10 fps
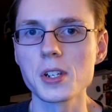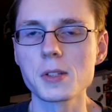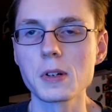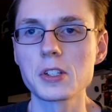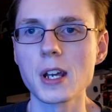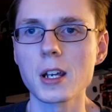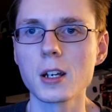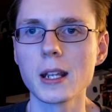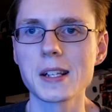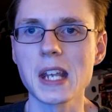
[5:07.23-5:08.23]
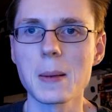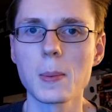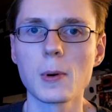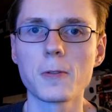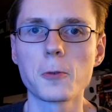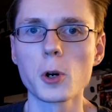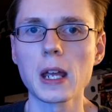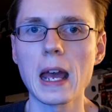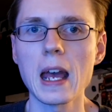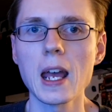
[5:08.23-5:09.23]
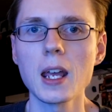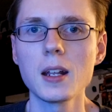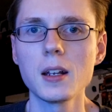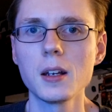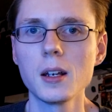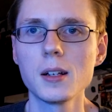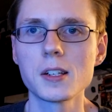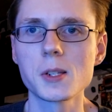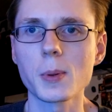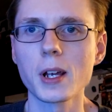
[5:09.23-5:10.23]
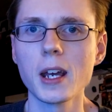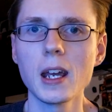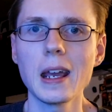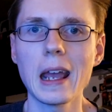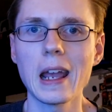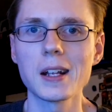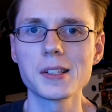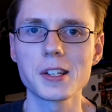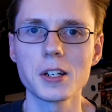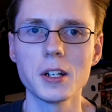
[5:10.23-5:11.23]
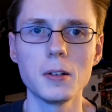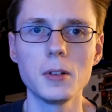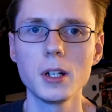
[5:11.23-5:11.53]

of the Switch that's capable of 4K display and could